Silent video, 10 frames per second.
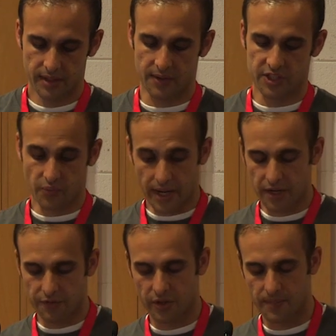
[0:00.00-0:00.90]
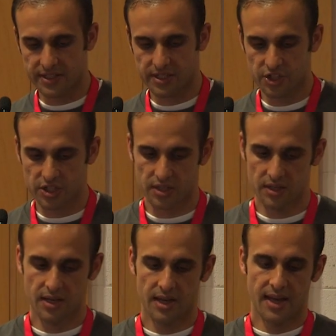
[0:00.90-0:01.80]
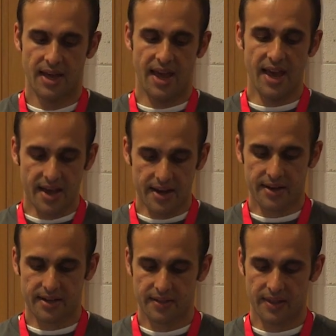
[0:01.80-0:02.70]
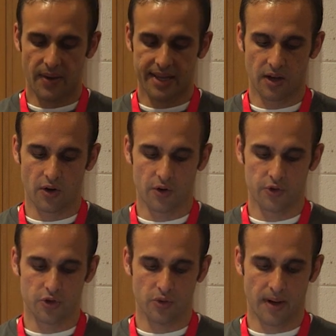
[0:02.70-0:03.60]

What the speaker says: now it's waiting for the message. And now I can go to